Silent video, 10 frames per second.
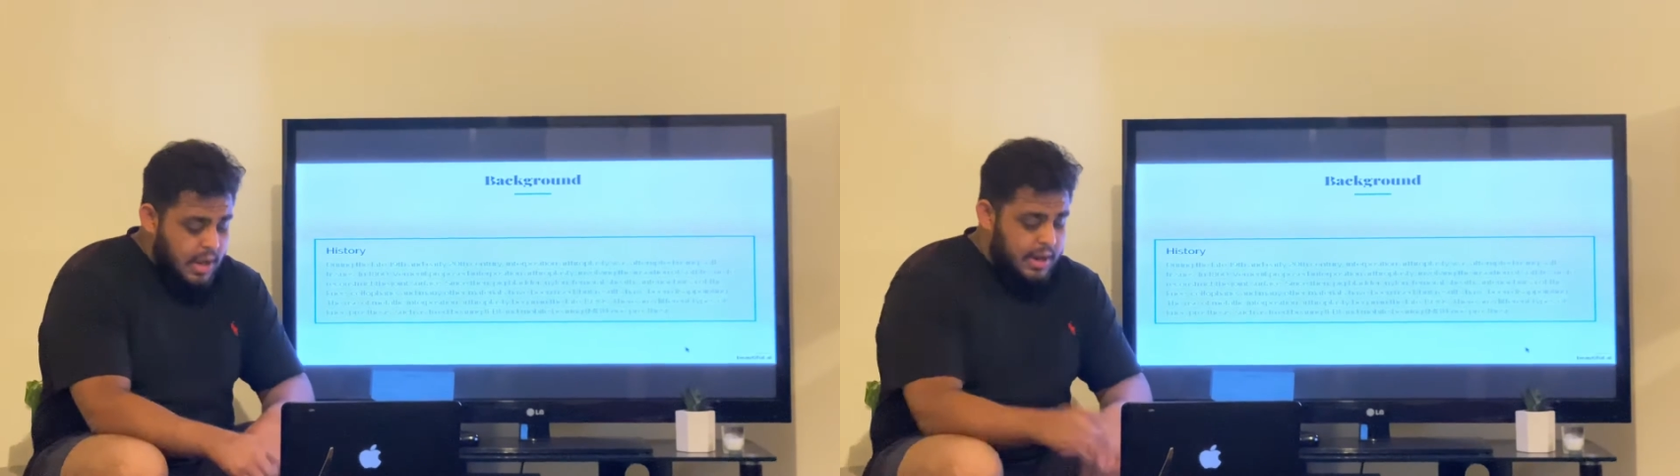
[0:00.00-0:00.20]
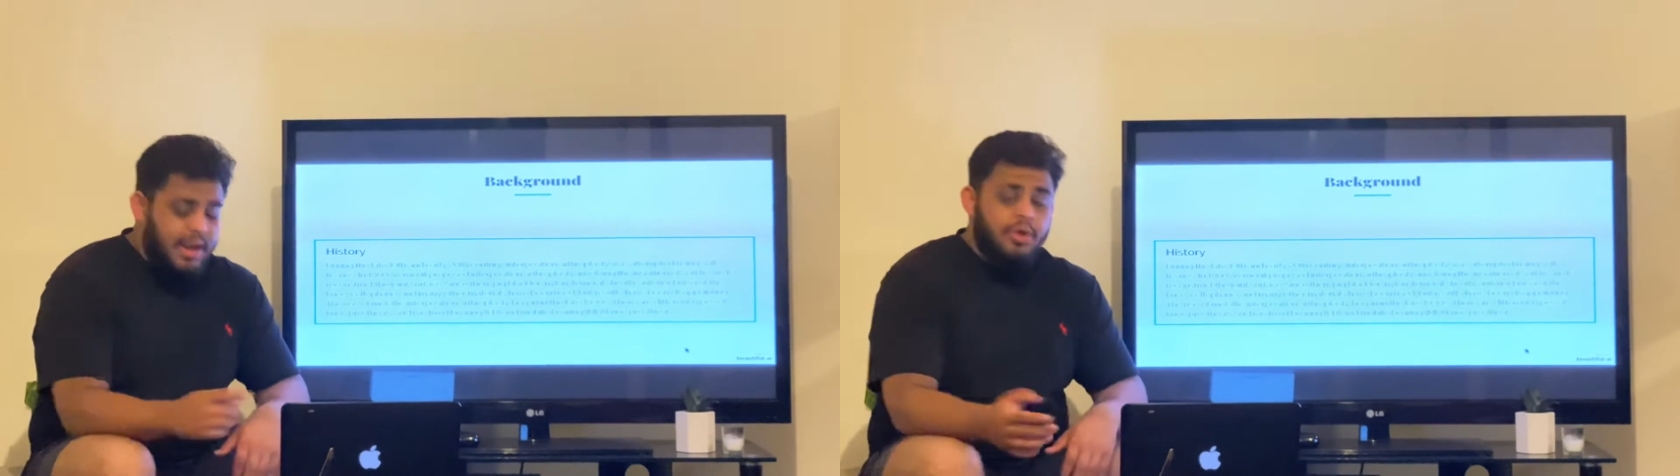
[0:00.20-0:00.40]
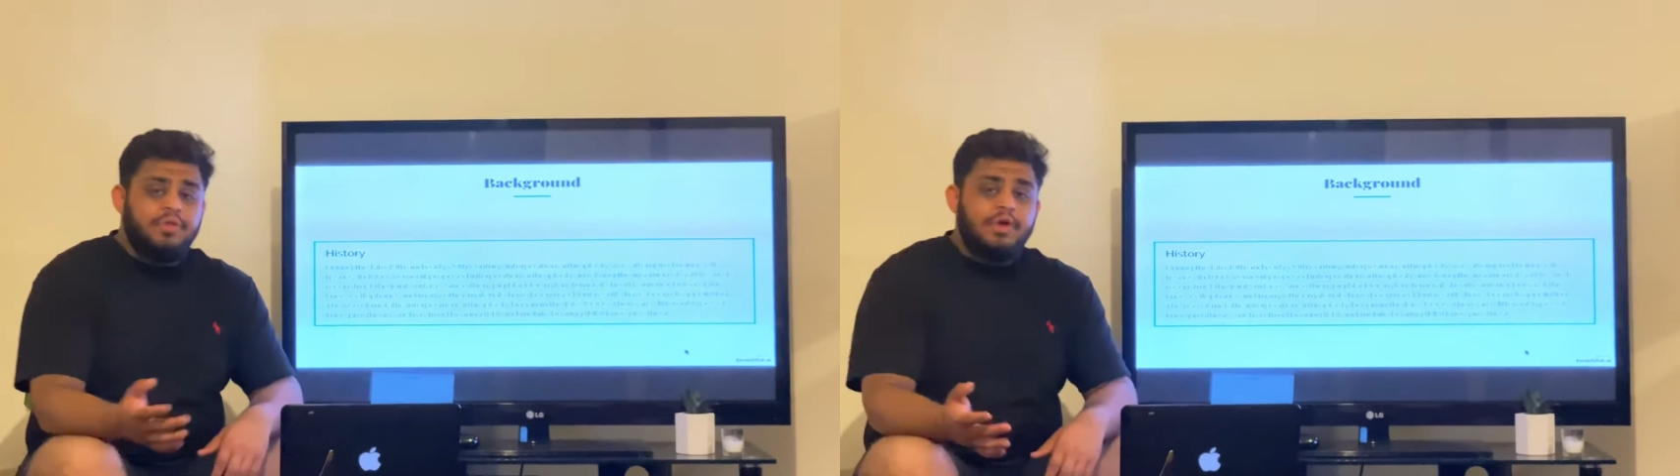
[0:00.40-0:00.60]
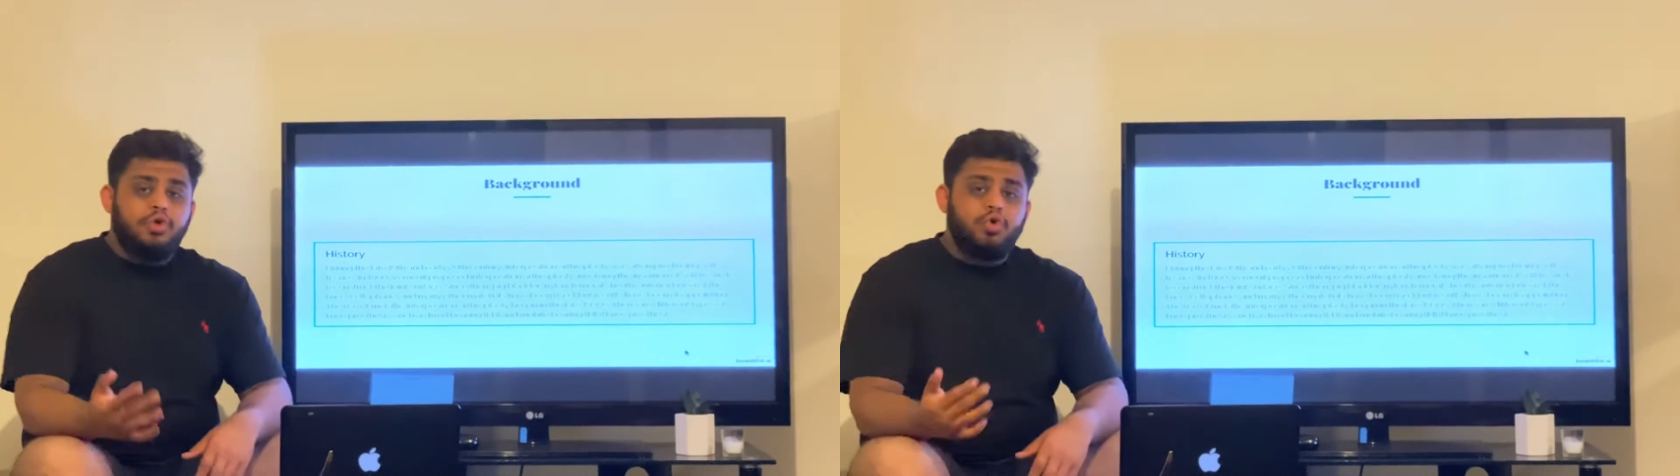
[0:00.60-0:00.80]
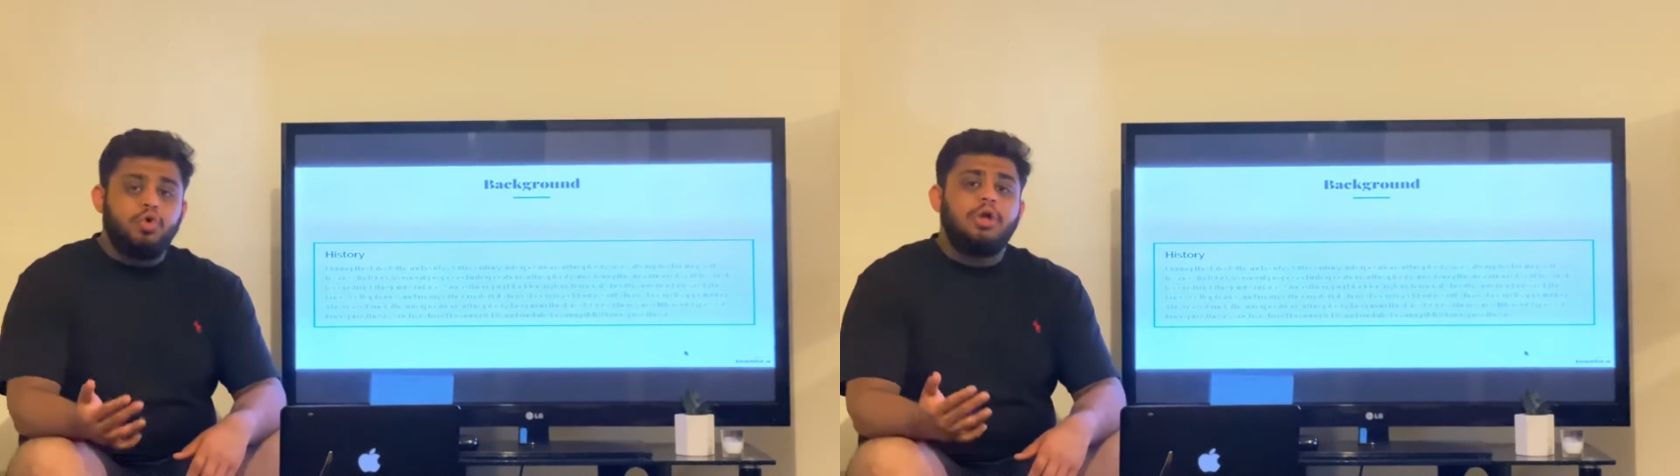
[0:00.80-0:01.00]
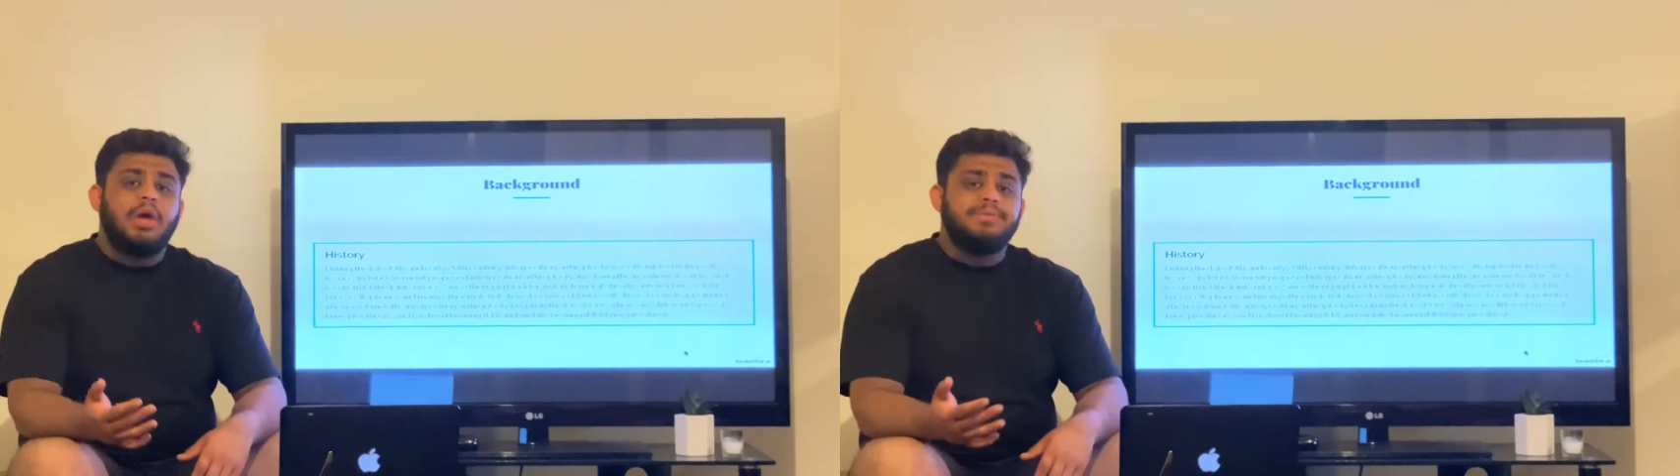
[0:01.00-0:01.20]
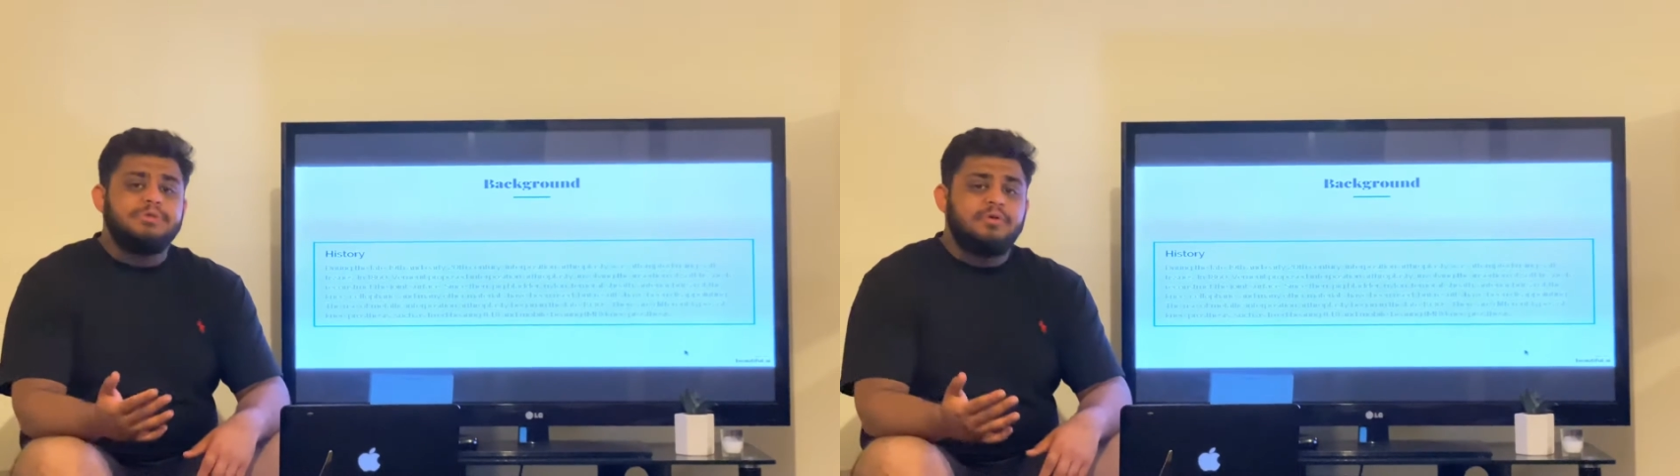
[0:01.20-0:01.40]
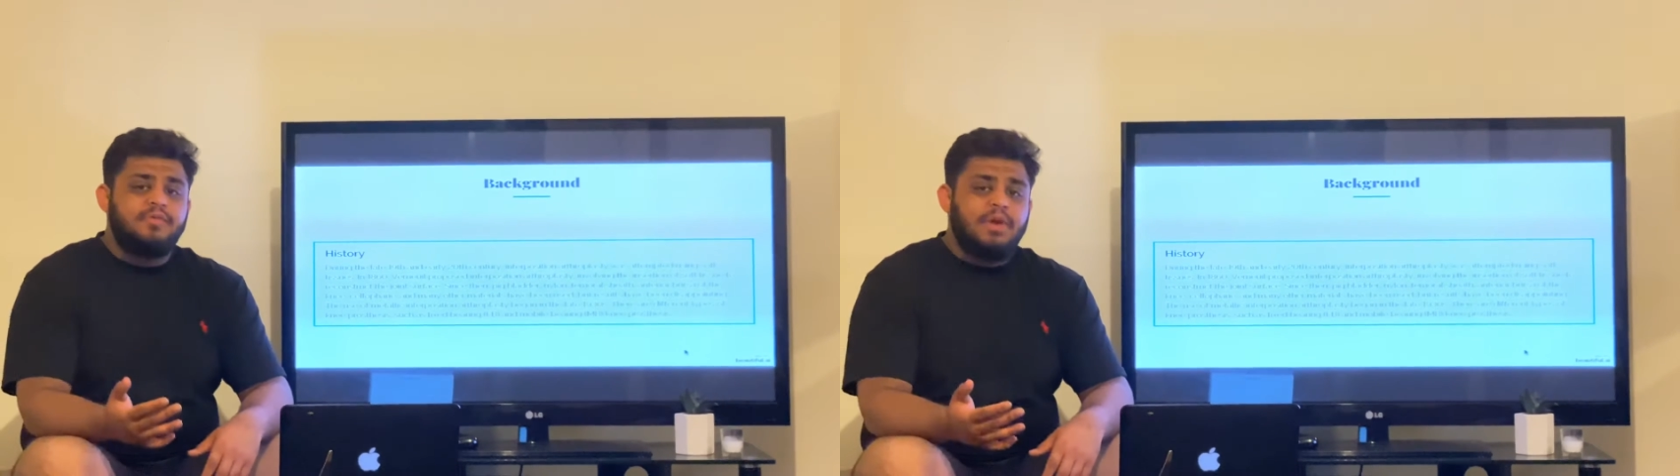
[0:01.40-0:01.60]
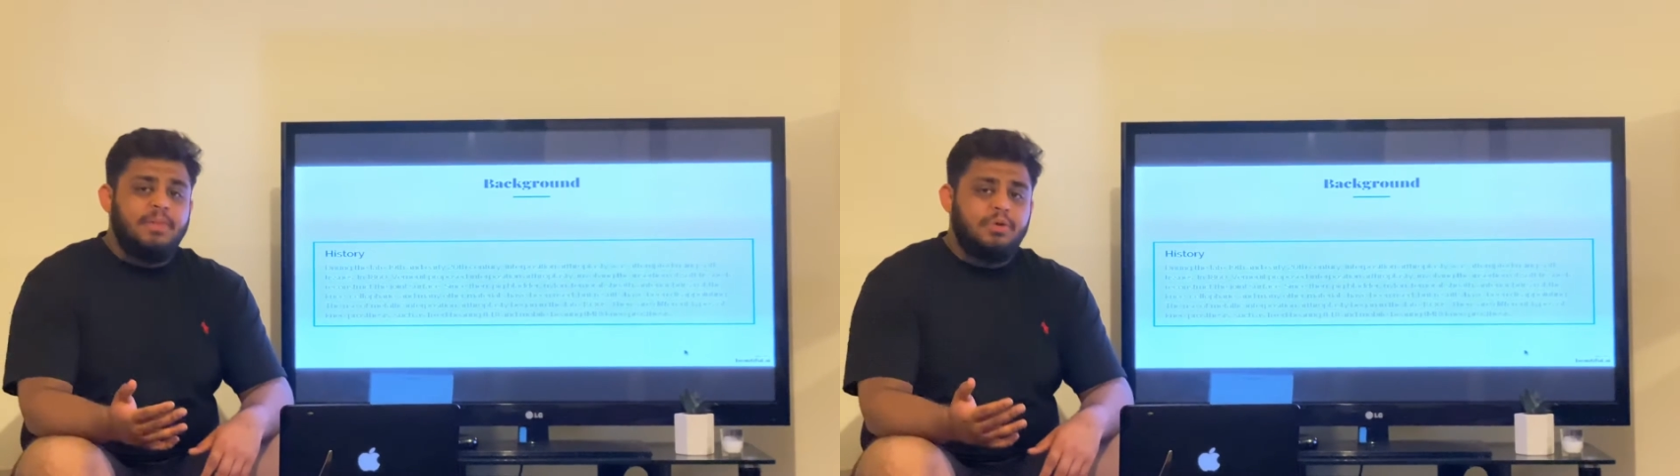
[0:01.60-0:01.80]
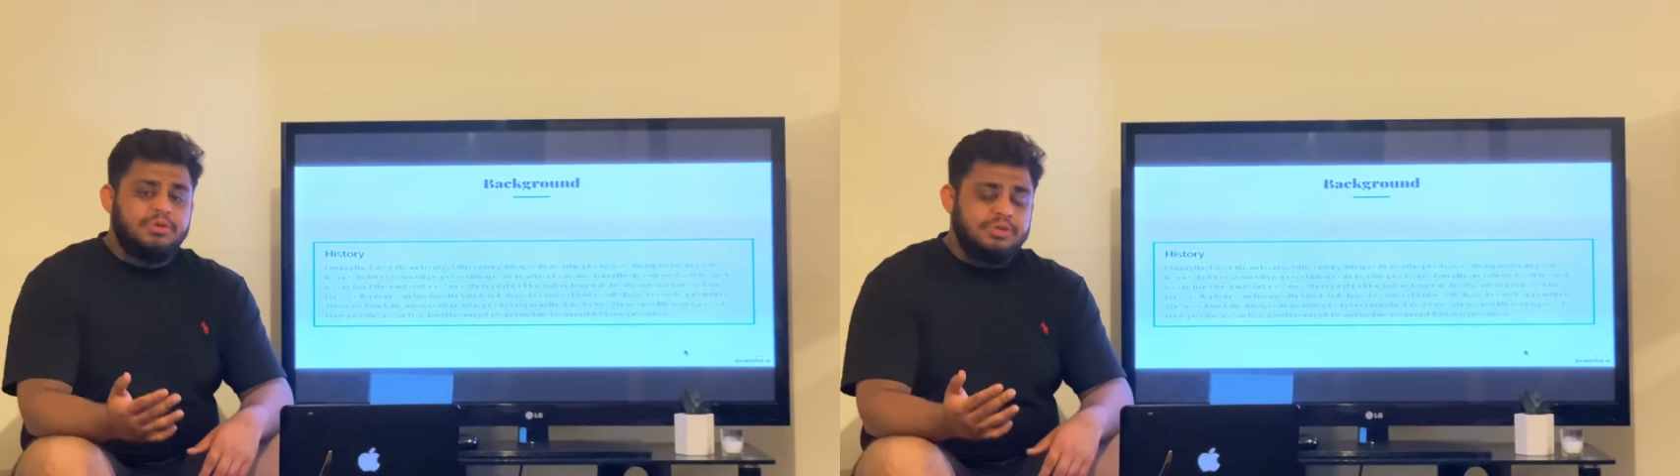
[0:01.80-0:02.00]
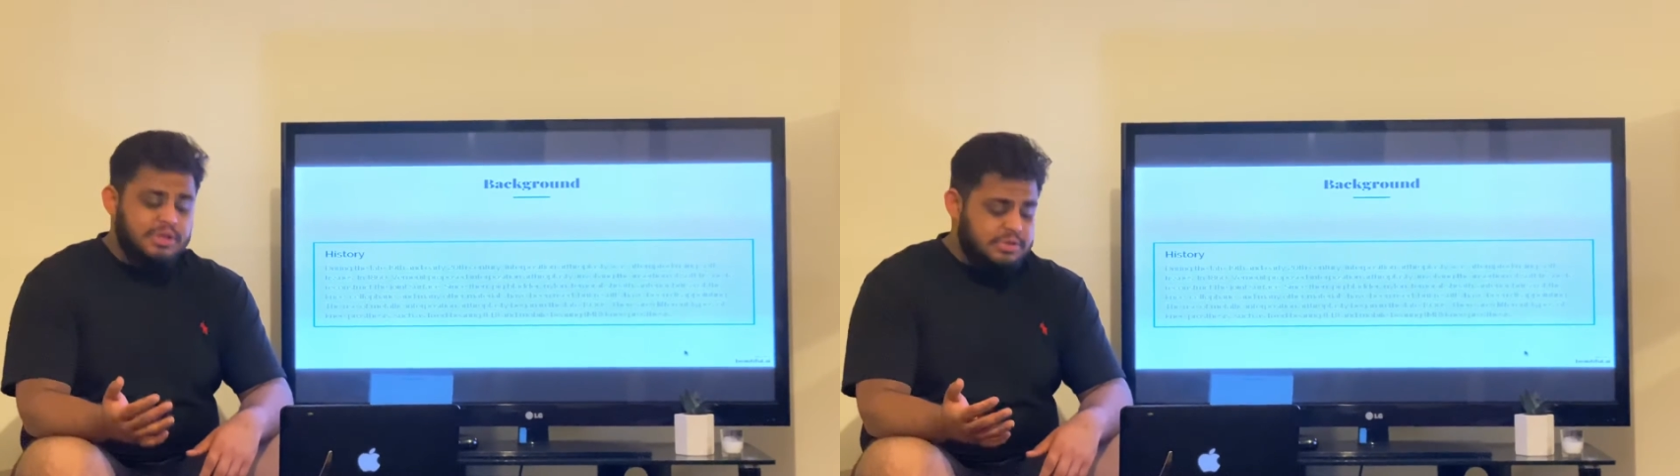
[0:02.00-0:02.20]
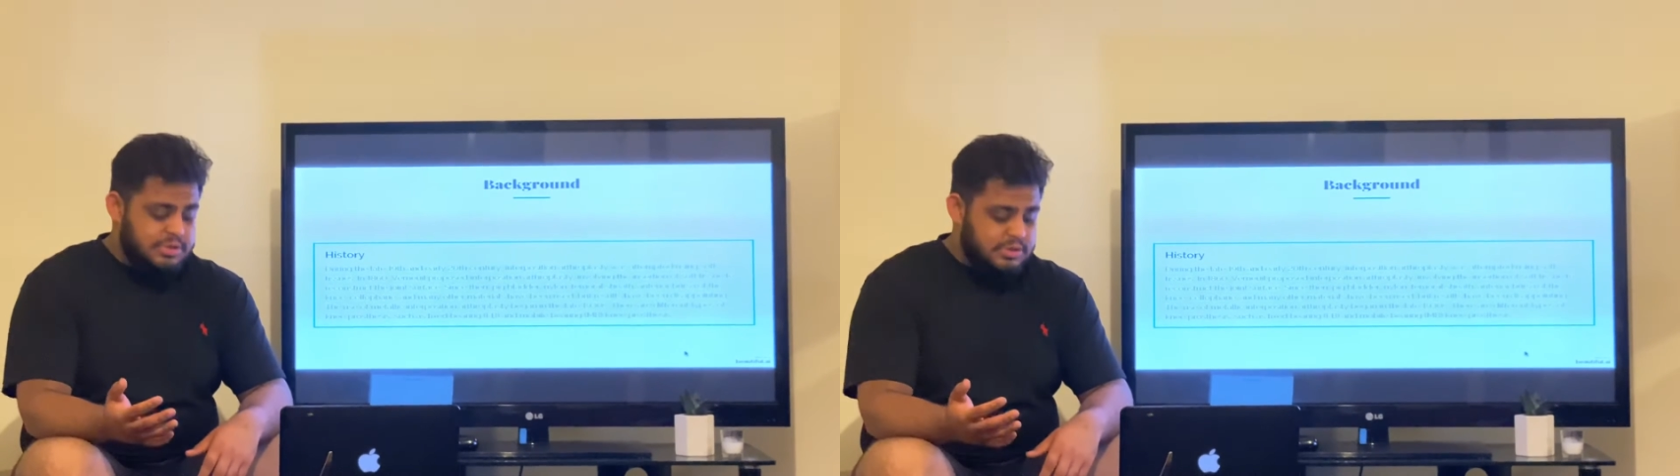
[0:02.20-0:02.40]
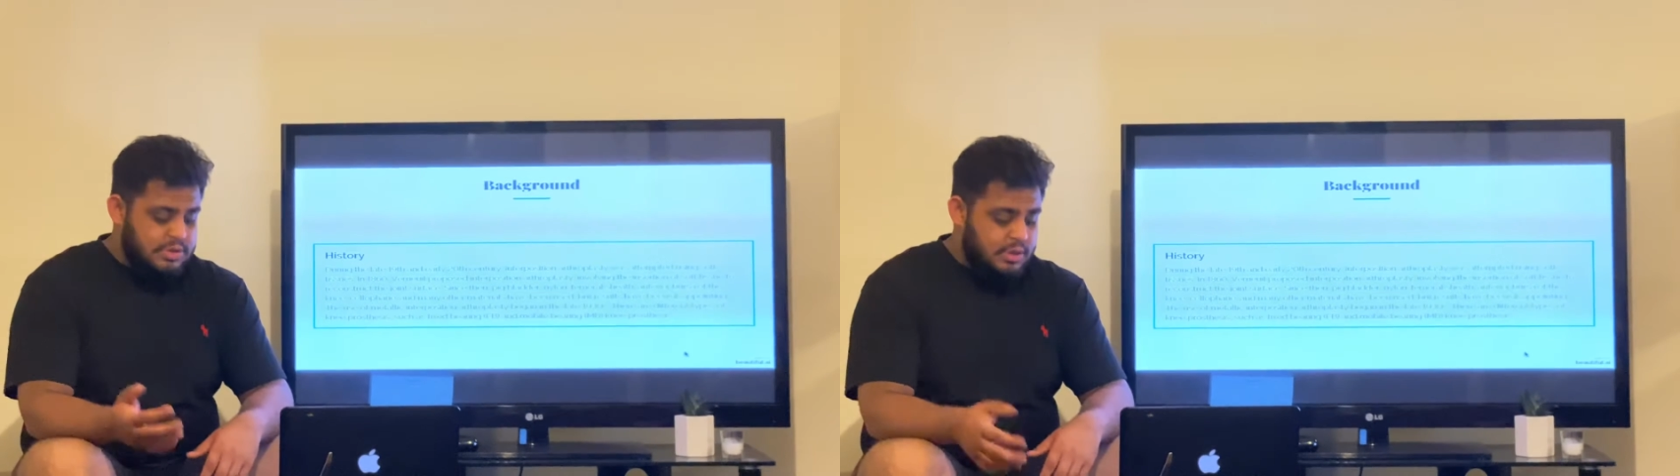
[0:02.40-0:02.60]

Now, there are two types of knee prosthesis,